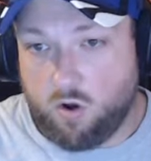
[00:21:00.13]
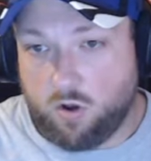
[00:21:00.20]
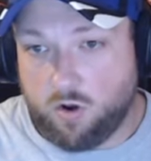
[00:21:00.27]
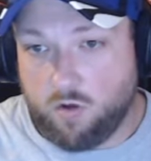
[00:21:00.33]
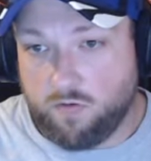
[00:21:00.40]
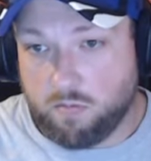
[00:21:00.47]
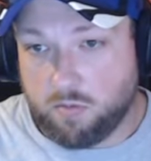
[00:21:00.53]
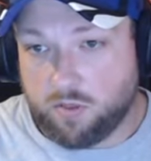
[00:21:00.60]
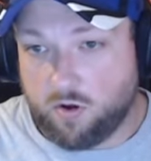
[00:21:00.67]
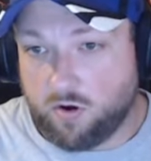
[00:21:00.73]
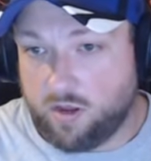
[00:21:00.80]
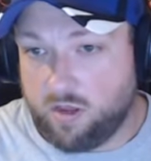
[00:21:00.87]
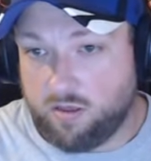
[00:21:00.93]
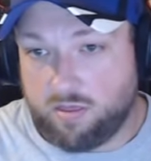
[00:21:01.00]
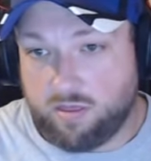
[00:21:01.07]
November
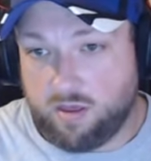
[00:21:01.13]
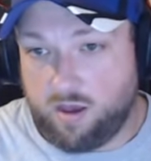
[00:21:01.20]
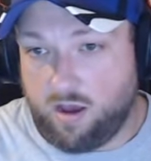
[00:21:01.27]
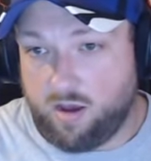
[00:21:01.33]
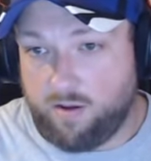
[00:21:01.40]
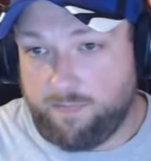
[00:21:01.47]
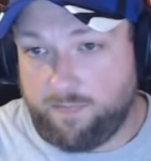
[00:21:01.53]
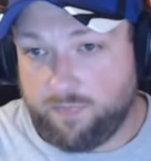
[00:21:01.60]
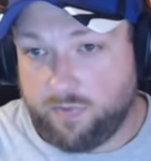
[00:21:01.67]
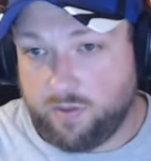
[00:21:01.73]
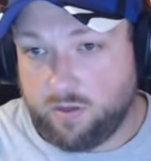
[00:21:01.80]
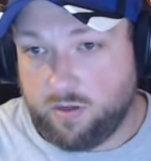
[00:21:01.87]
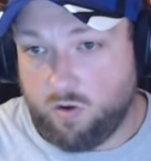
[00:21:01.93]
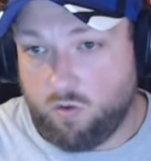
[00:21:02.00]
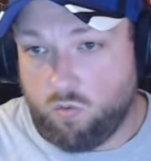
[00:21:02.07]
30th,
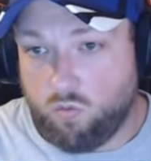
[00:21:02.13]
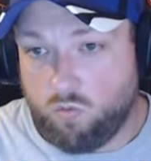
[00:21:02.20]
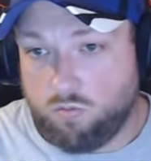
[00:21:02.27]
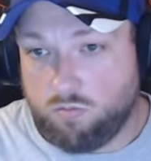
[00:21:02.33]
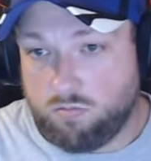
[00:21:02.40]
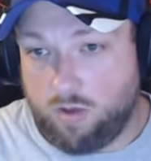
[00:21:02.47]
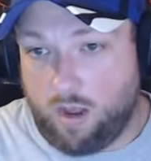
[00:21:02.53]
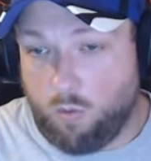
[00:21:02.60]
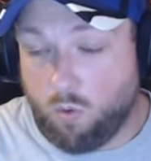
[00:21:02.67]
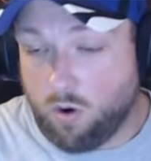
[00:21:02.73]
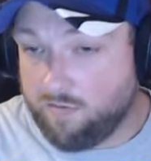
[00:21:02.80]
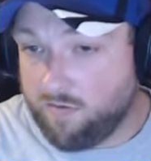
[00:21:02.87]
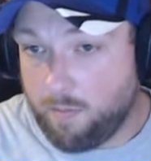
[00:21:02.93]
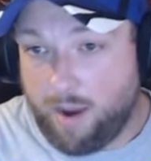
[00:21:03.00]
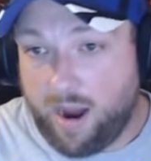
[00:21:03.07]
one
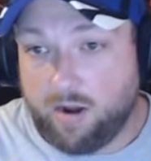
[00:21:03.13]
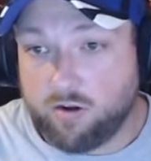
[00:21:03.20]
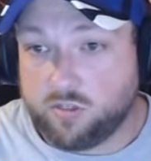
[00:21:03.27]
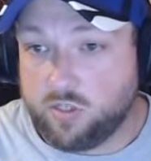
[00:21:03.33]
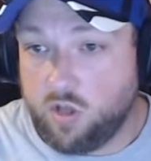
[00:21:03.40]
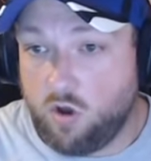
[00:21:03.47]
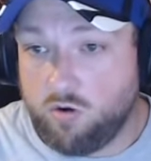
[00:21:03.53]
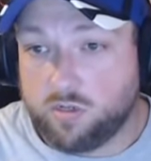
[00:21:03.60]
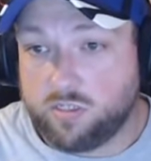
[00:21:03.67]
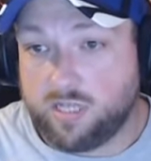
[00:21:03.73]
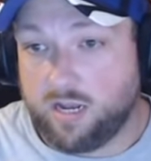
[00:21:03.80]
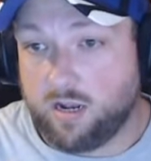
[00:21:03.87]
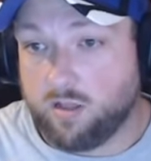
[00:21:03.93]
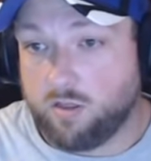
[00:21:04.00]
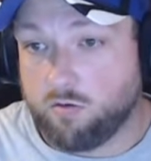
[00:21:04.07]
of our miners noticed
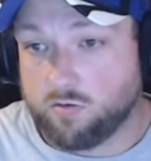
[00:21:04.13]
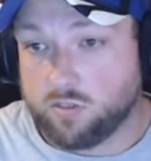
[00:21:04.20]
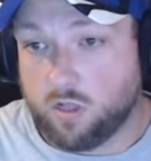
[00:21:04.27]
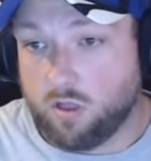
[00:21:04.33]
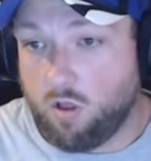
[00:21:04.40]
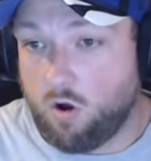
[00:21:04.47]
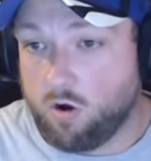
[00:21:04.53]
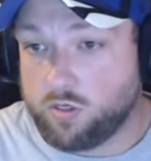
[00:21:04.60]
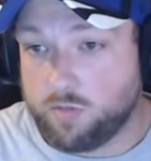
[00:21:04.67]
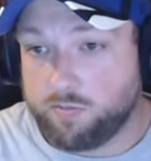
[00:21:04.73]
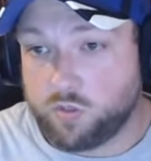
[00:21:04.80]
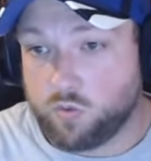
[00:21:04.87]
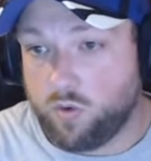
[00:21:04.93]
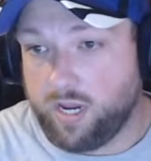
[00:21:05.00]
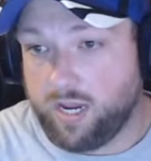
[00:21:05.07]
that there was a large
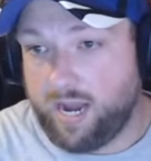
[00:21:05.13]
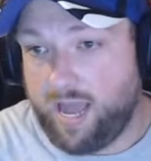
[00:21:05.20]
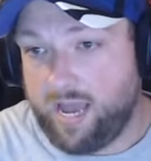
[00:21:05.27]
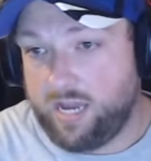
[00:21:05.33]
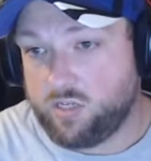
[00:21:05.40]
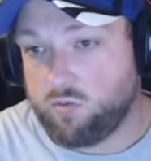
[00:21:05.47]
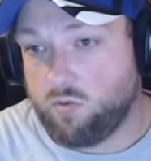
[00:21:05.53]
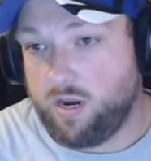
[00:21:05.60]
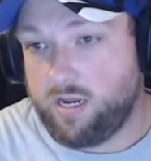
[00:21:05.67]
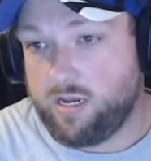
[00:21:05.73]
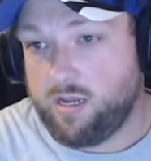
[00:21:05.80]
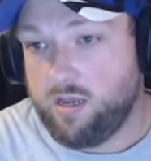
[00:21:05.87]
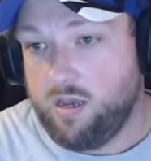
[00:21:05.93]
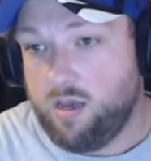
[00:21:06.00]
upswing in hash rate